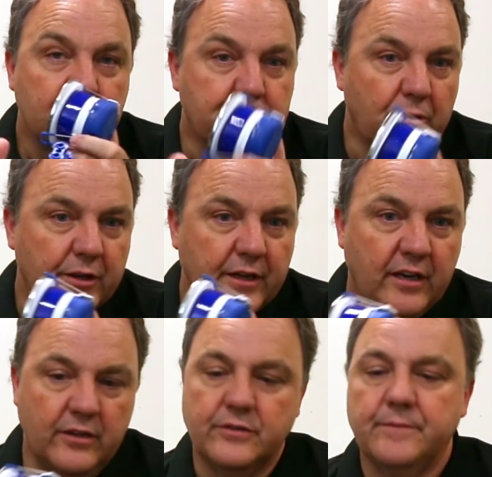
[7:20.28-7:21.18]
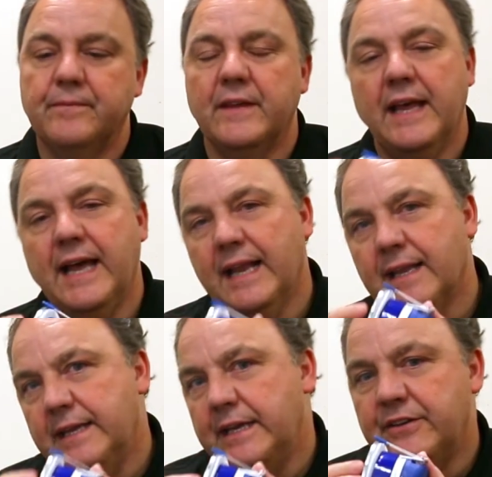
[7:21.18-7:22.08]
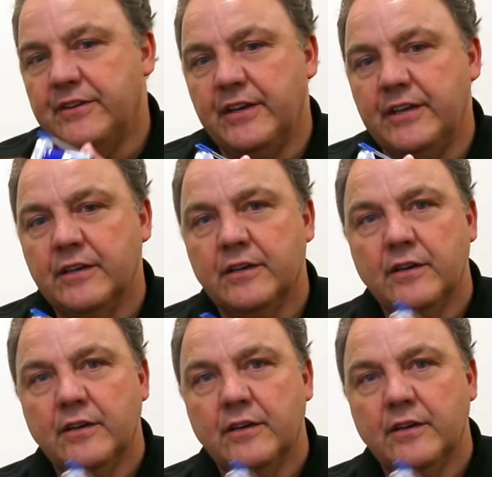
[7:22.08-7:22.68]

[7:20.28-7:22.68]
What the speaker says: The product code LED